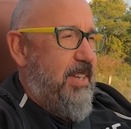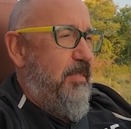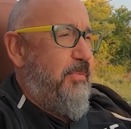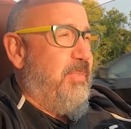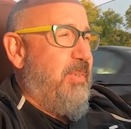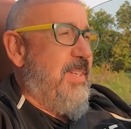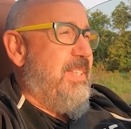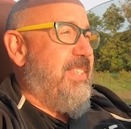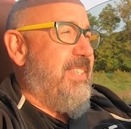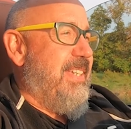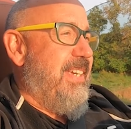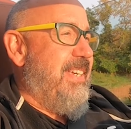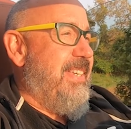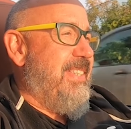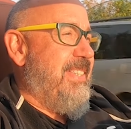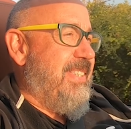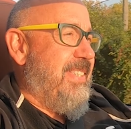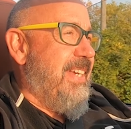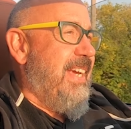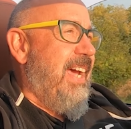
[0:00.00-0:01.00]

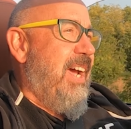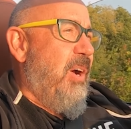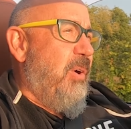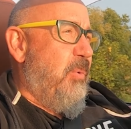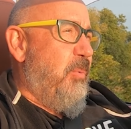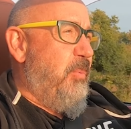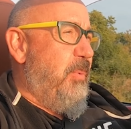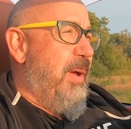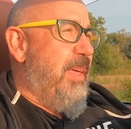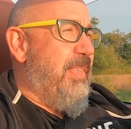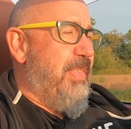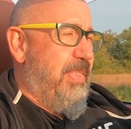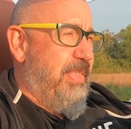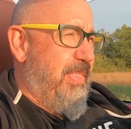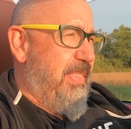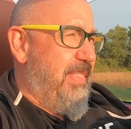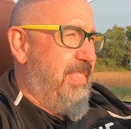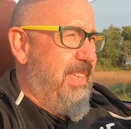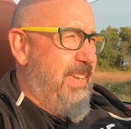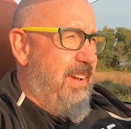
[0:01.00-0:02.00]
differences
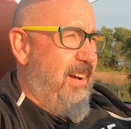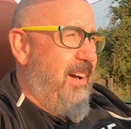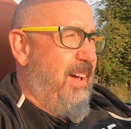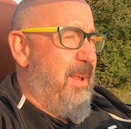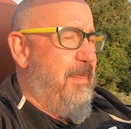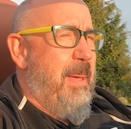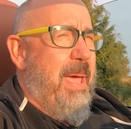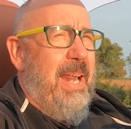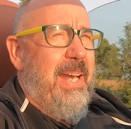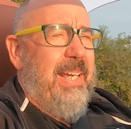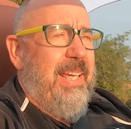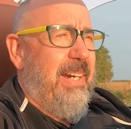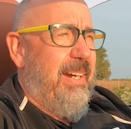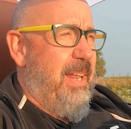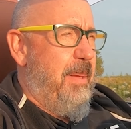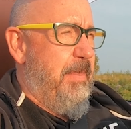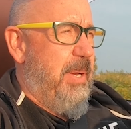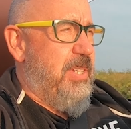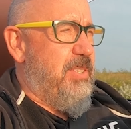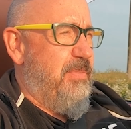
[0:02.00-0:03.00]
with the automatic
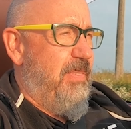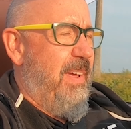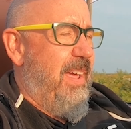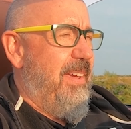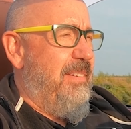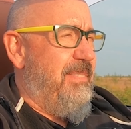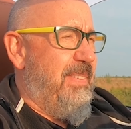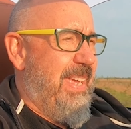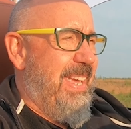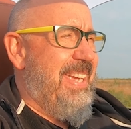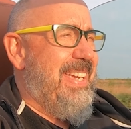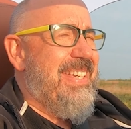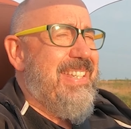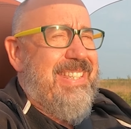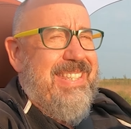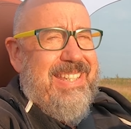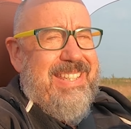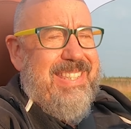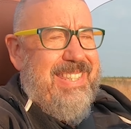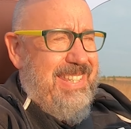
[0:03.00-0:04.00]
and an MX-5
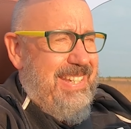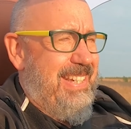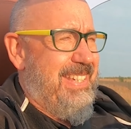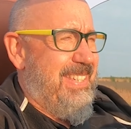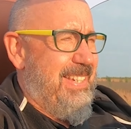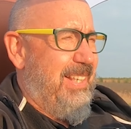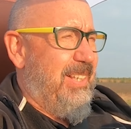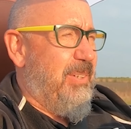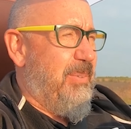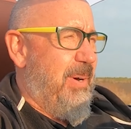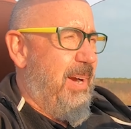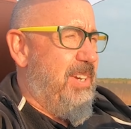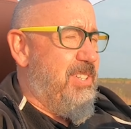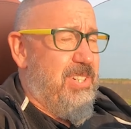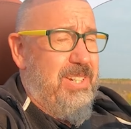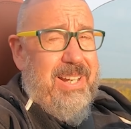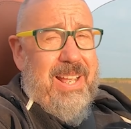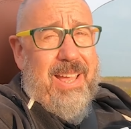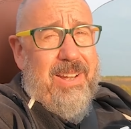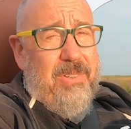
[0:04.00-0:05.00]
is its
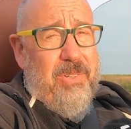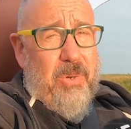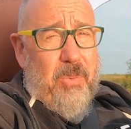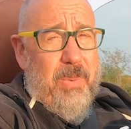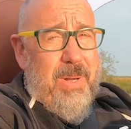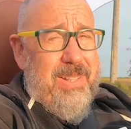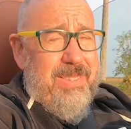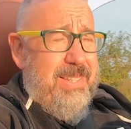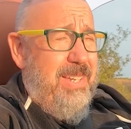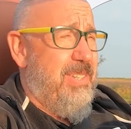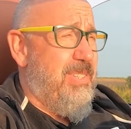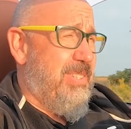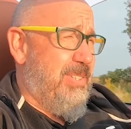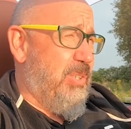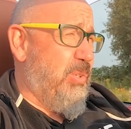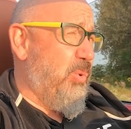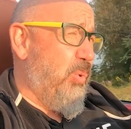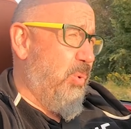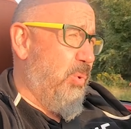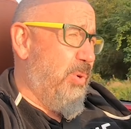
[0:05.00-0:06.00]
acceleration. I don't know what it does
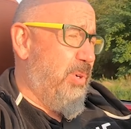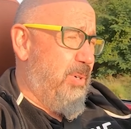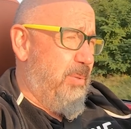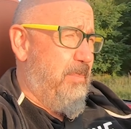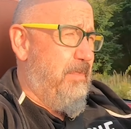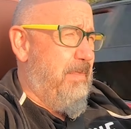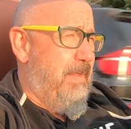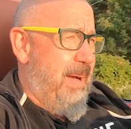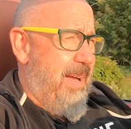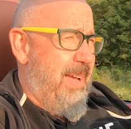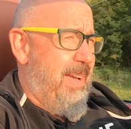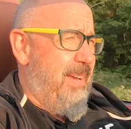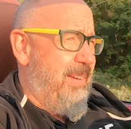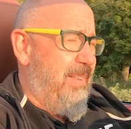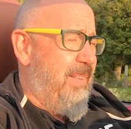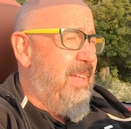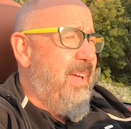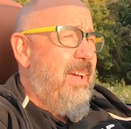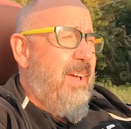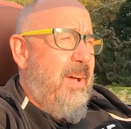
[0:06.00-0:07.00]
quarter
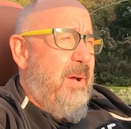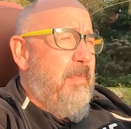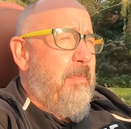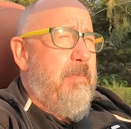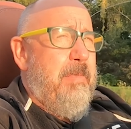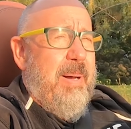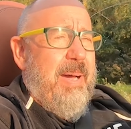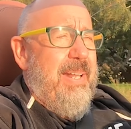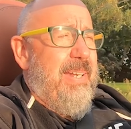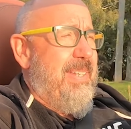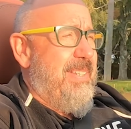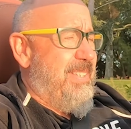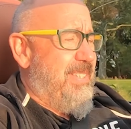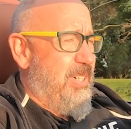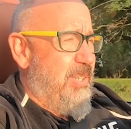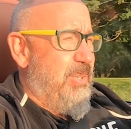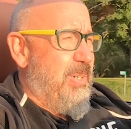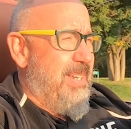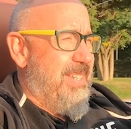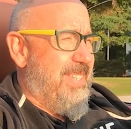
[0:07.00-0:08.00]
mile, but
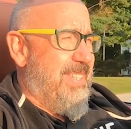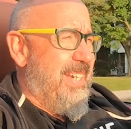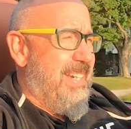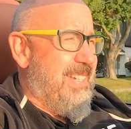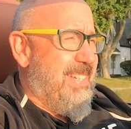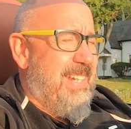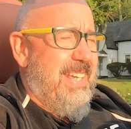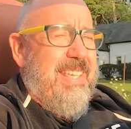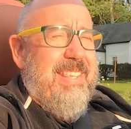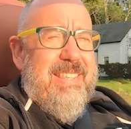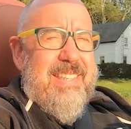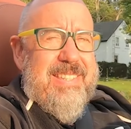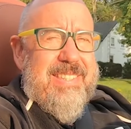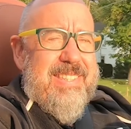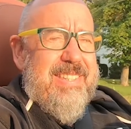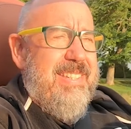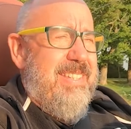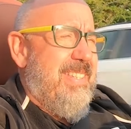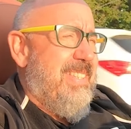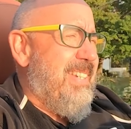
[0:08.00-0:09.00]
0 to 60,
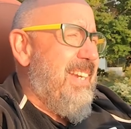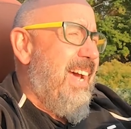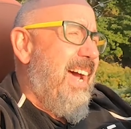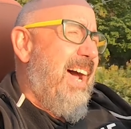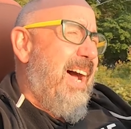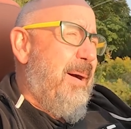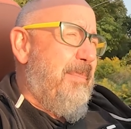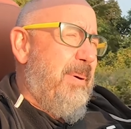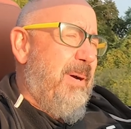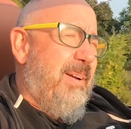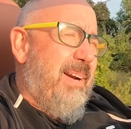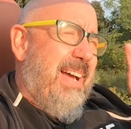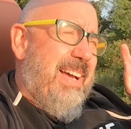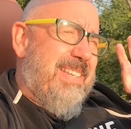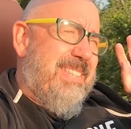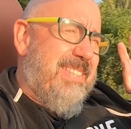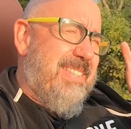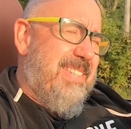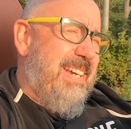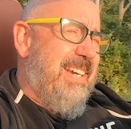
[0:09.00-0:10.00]
this is about
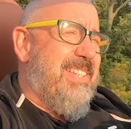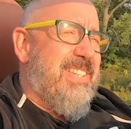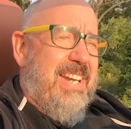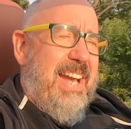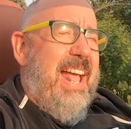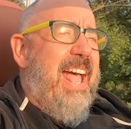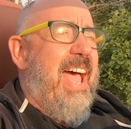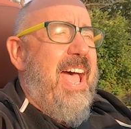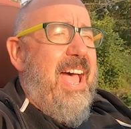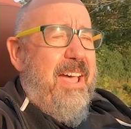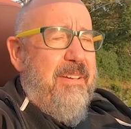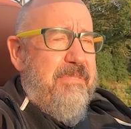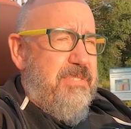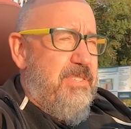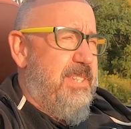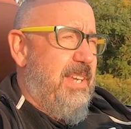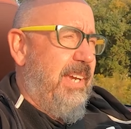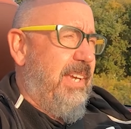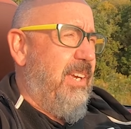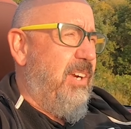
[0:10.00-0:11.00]
a 6.5
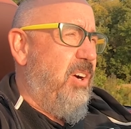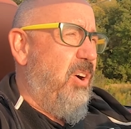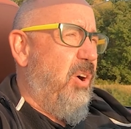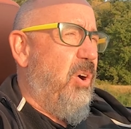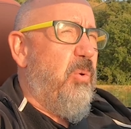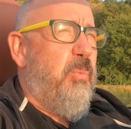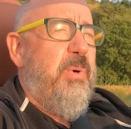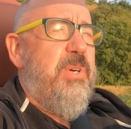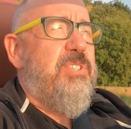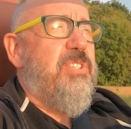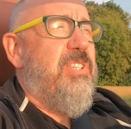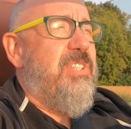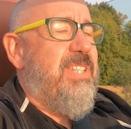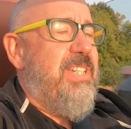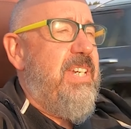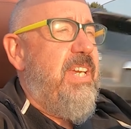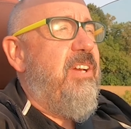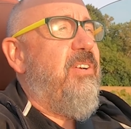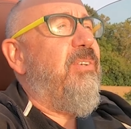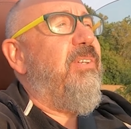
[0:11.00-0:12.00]
second car, which is
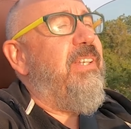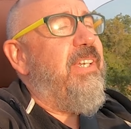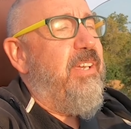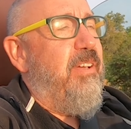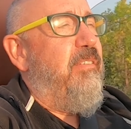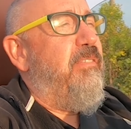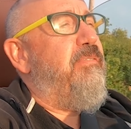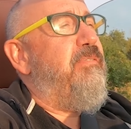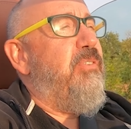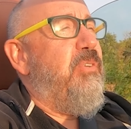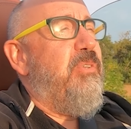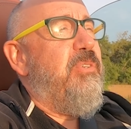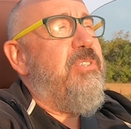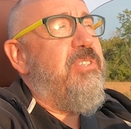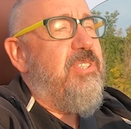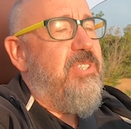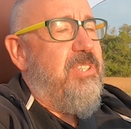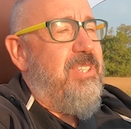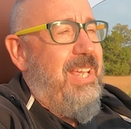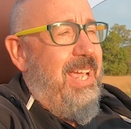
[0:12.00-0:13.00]
nearly a full
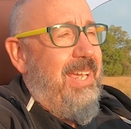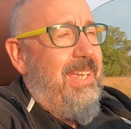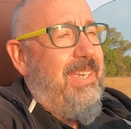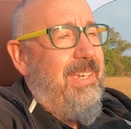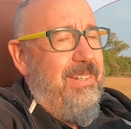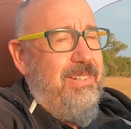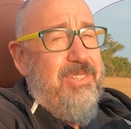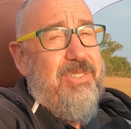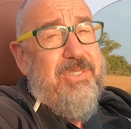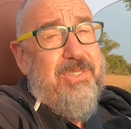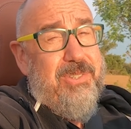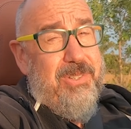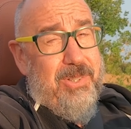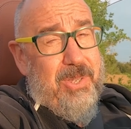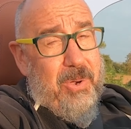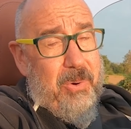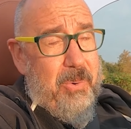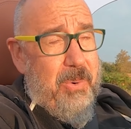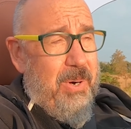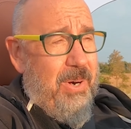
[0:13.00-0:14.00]
second
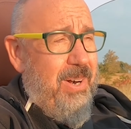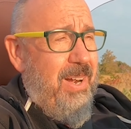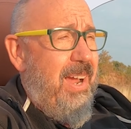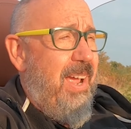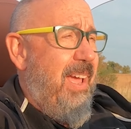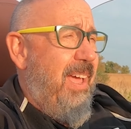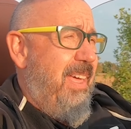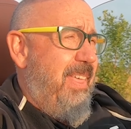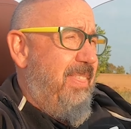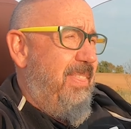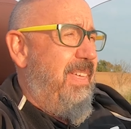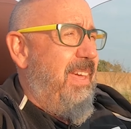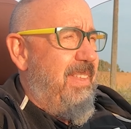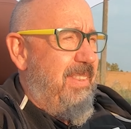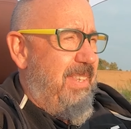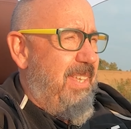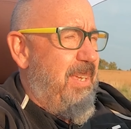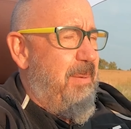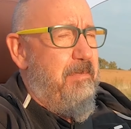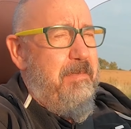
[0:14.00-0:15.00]
slower
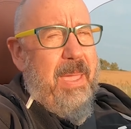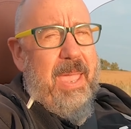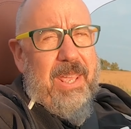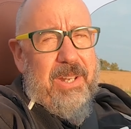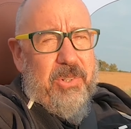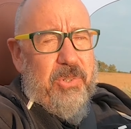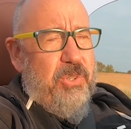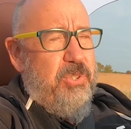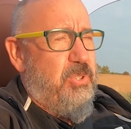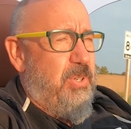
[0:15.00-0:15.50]
than the manual